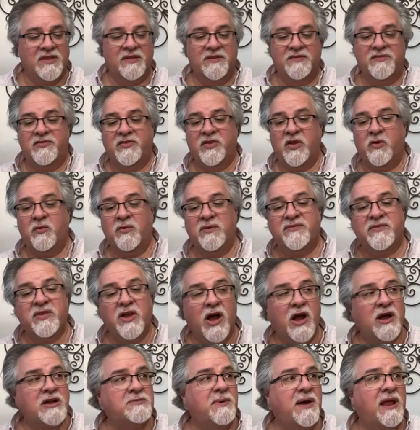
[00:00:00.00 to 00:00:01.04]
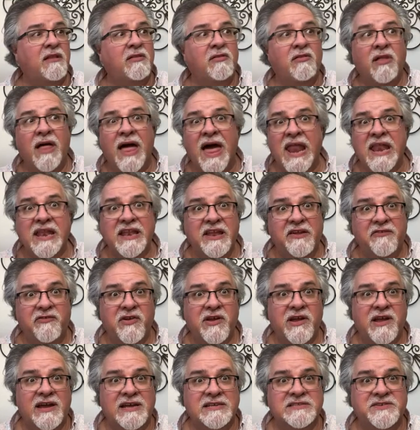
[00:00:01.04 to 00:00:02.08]
So we've talked about a lot of
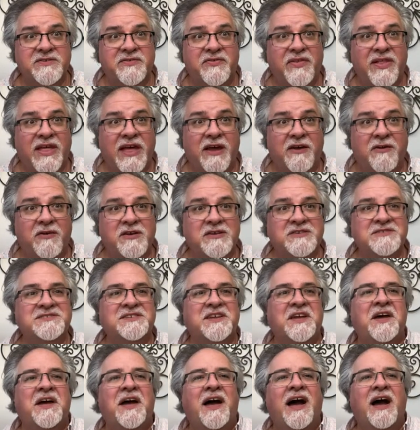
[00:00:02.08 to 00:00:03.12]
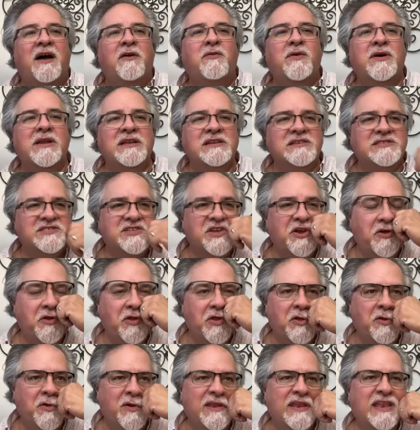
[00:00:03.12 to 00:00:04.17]
different kinds of flowers. I want to show
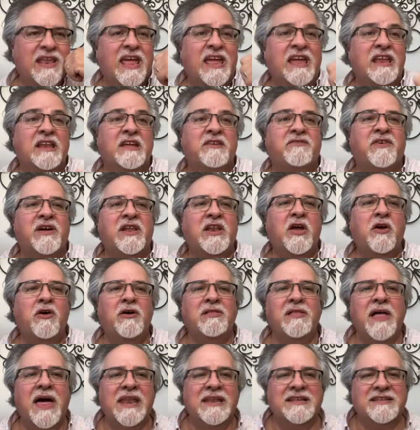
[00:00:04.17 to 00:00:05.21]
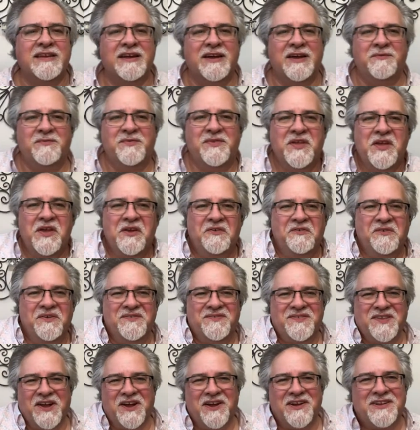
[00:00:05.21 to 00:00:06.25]
you a native. I know a lot of times we've
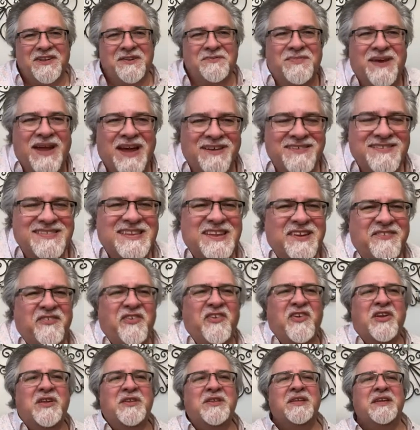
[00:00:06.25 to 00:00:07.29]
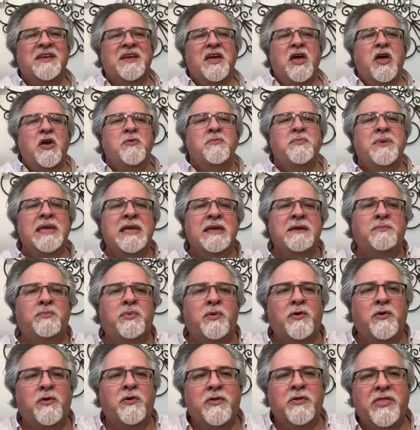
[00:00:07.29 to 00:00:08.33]
talked about different
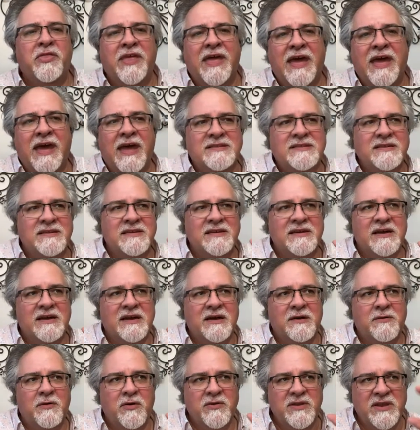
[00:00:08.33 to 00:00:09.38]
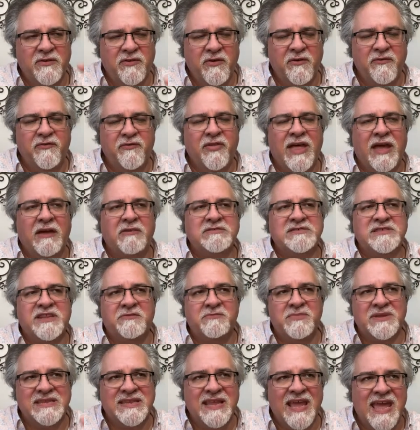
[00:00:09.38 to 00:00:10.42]
people that or different flowers that
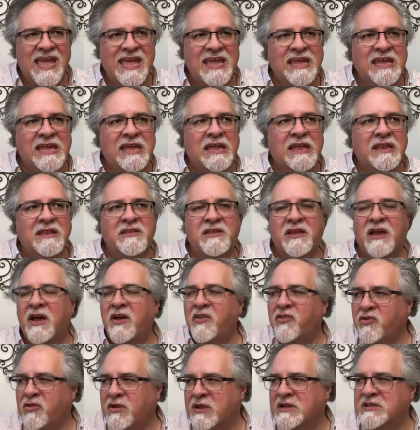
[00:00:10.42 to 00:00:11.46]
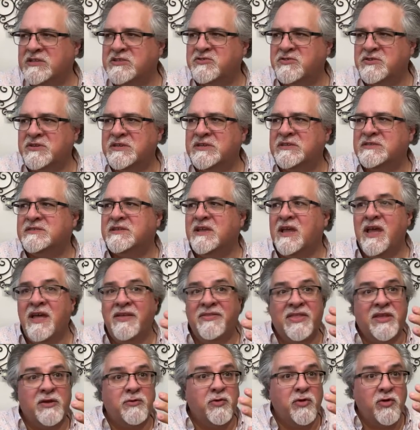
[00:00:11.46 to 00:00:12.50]
have been taken to other countries
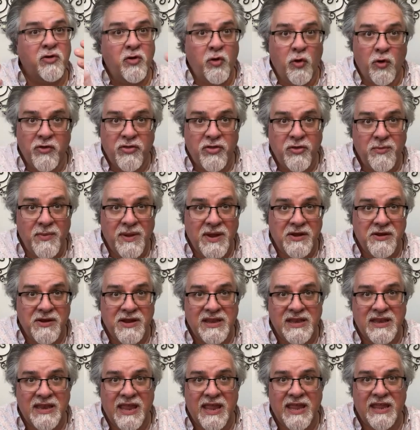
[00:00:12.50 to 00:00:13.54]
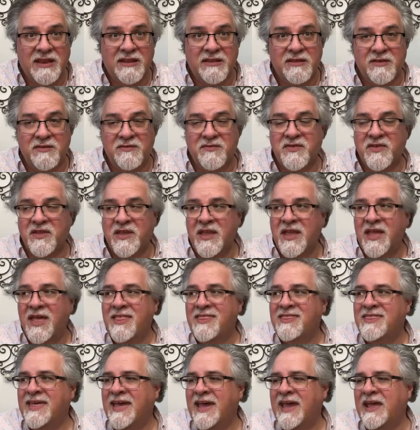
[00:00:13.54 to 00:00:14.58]
that were North American natives
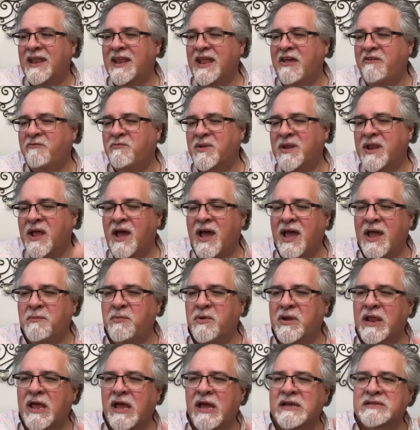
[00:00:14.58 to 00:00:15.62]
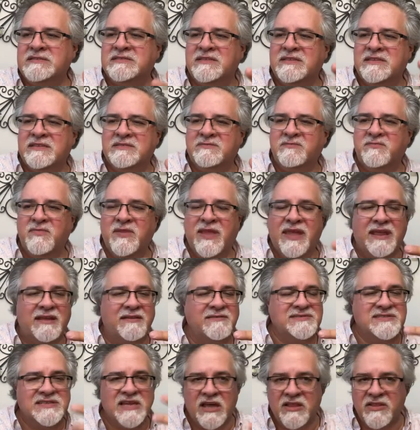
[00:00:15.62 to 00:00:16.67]
that have been hybridized, and then like
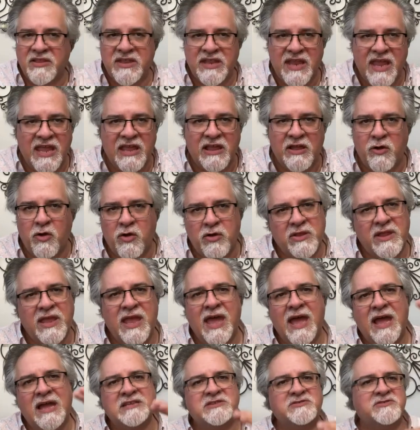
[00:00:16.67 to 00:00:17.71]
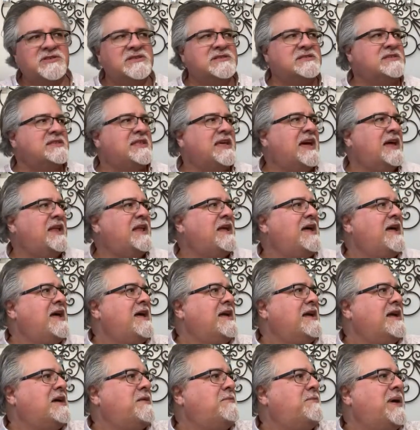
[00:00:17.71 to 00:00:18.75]
solidago or liatris that
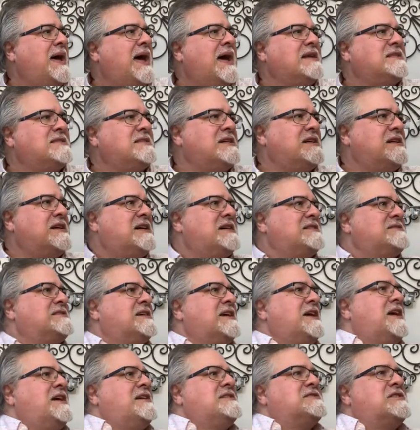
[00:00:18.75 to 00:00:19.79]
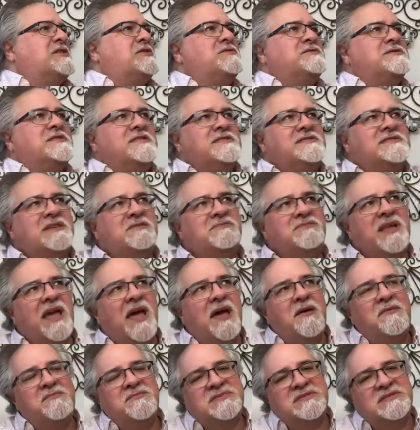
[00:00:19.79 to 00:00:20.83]
come back to us. So
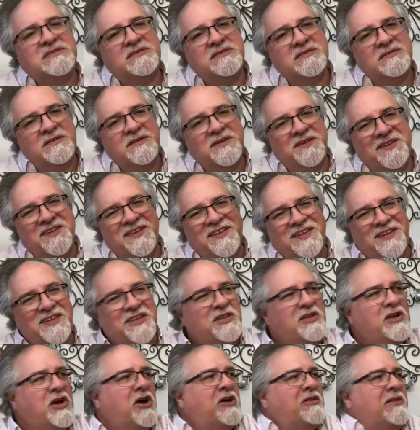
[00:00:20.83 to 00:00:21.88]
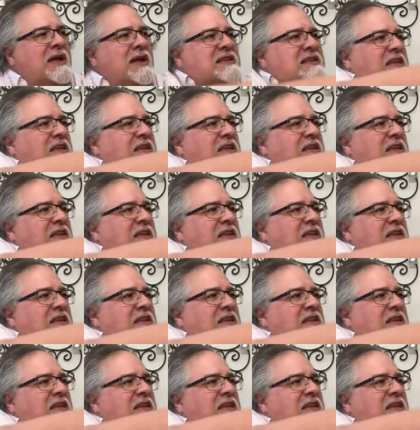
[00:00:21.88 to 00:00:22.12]
sometimes y'all like to